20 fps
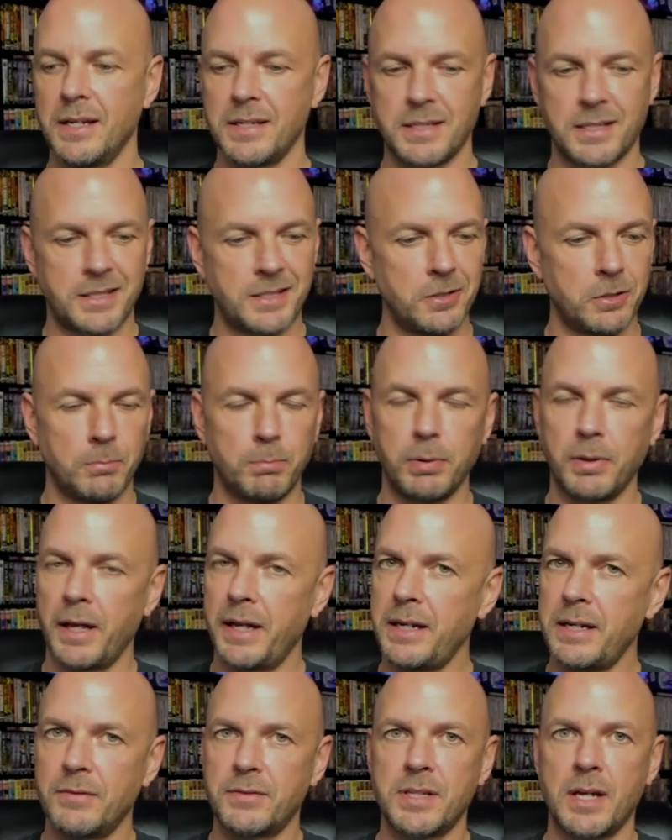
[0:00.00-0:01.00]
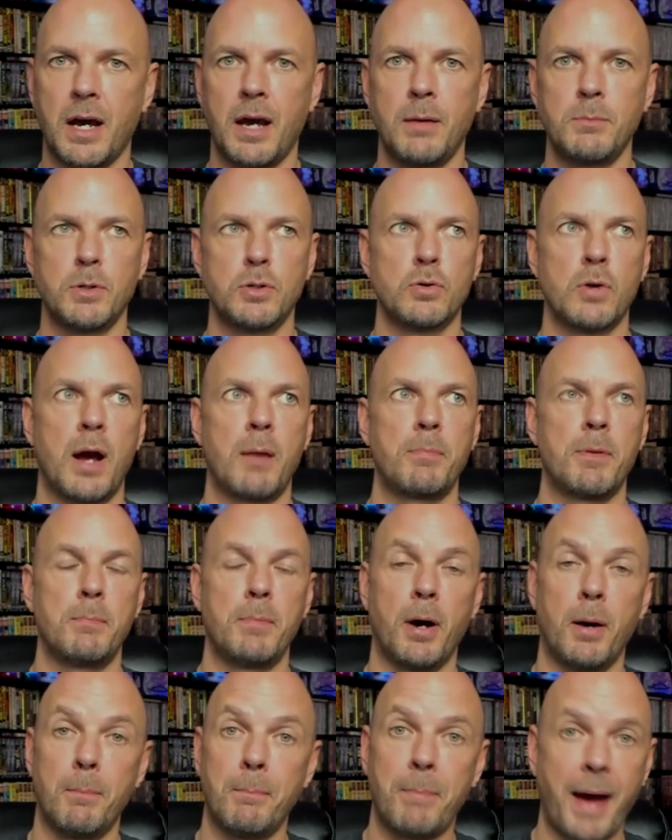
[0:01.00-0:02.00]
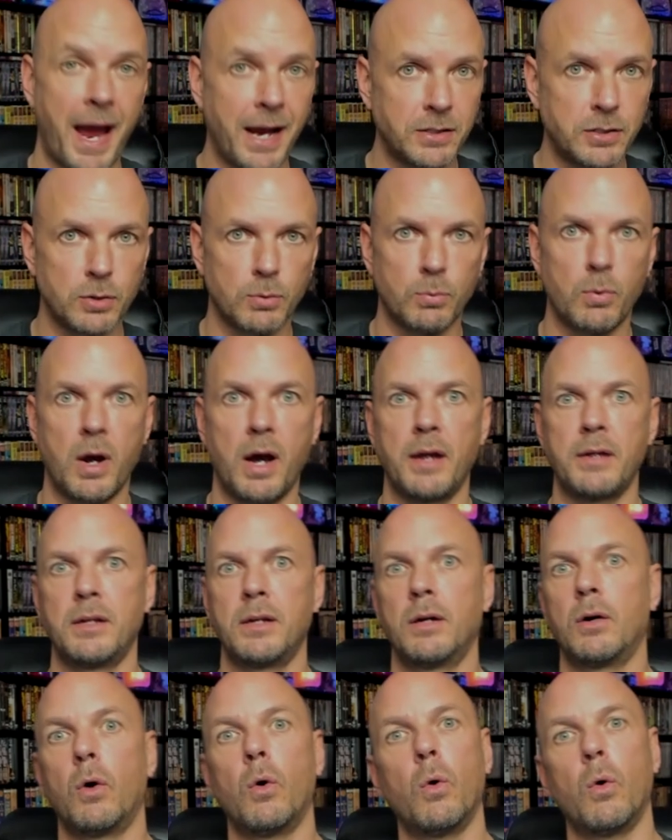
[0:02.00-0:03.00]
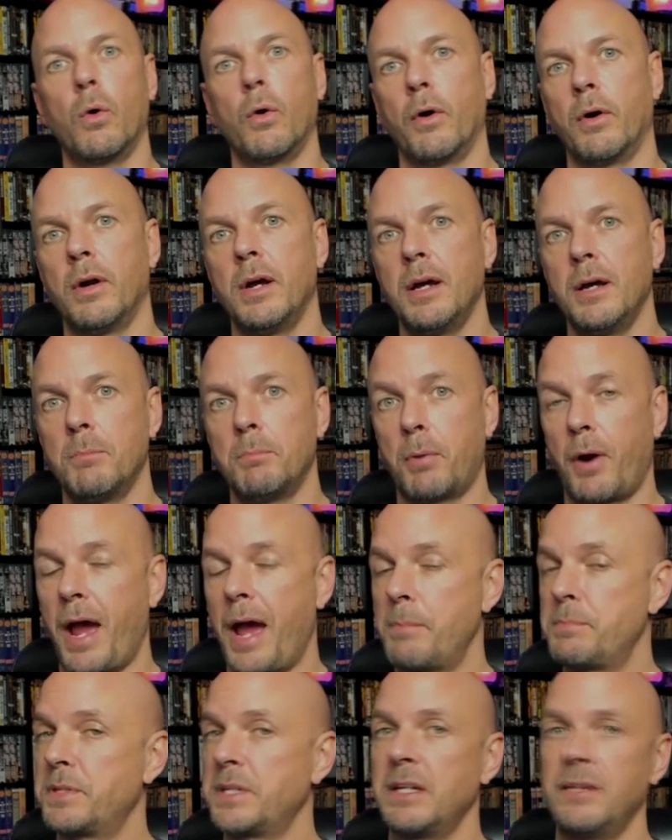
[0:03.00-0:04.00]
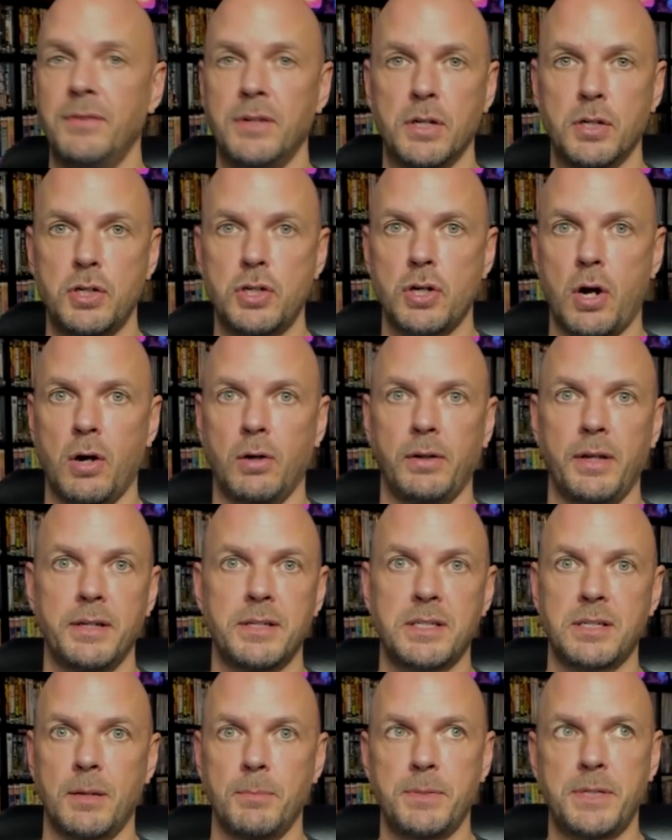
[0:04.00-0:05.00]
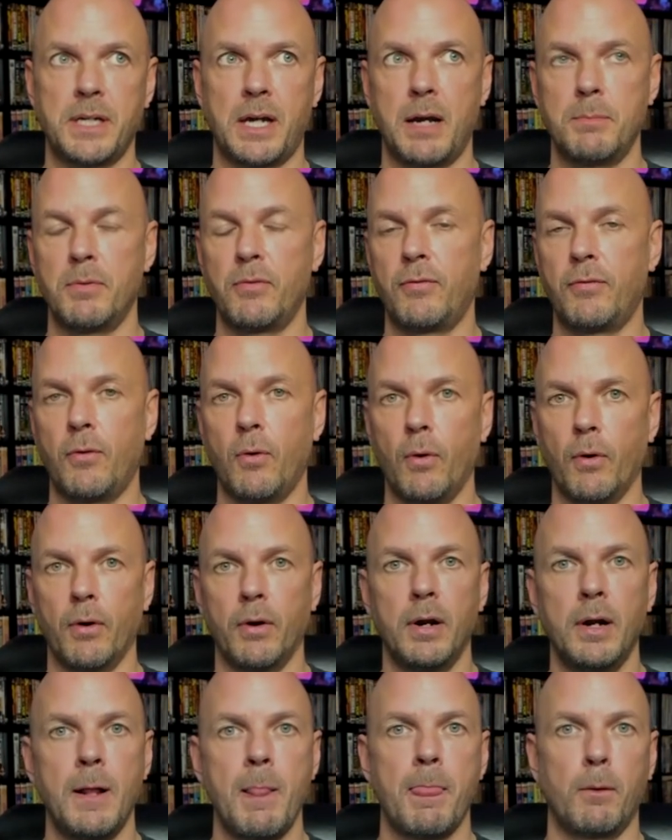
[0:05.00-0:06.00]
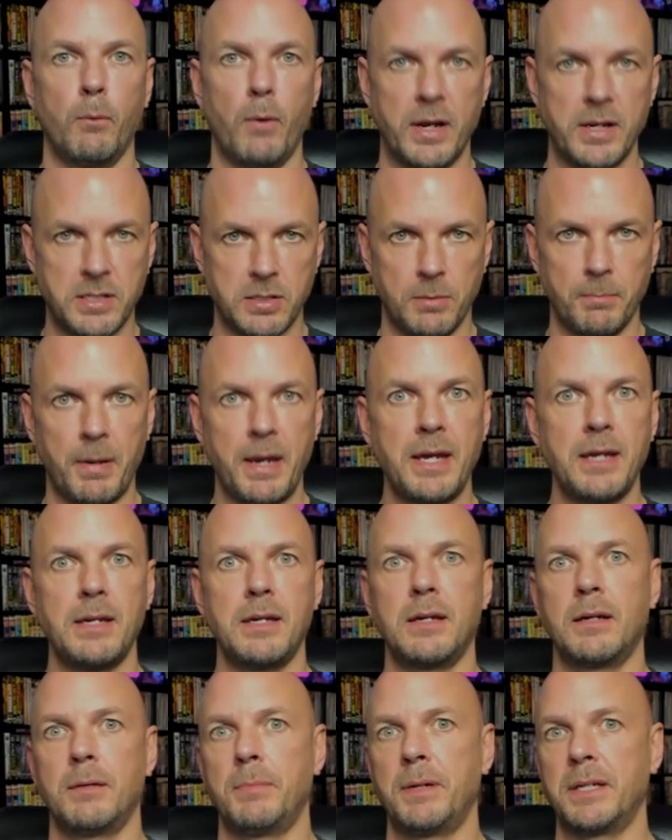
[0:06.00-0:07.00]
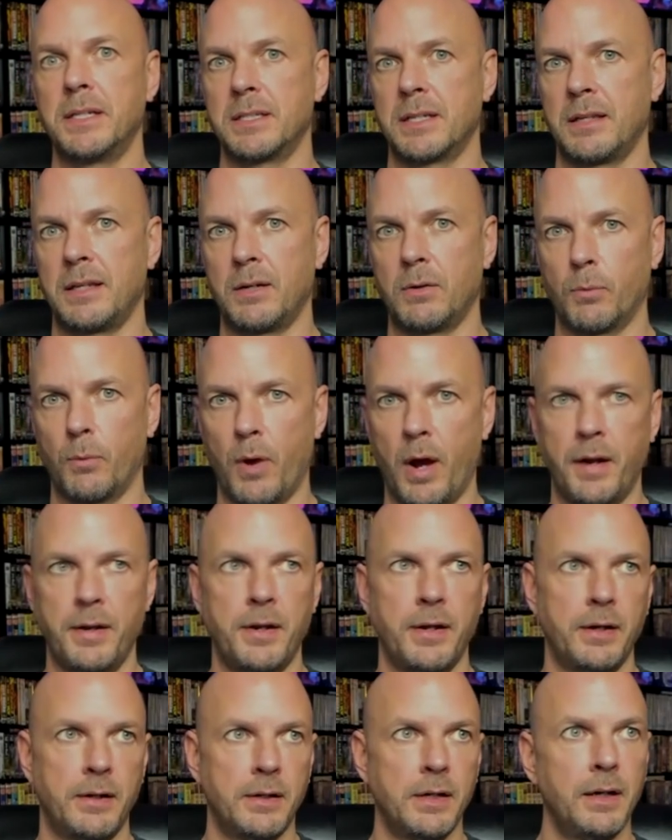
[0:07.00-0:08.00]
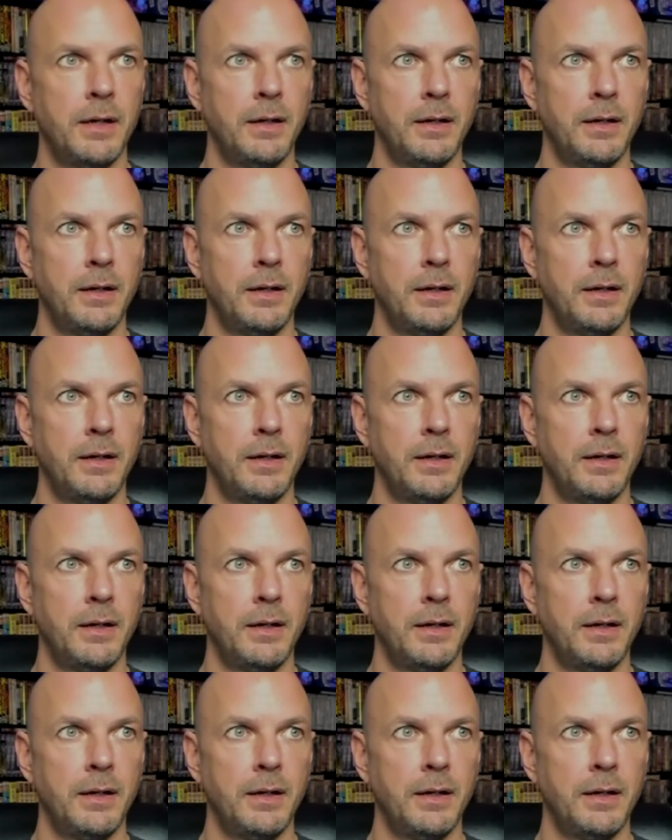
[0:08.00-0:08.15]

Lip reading: Still plenty of time to drop the belt back to Ronda or perhaps even to Charlotte sometime before WrestleMania, because I think Ronda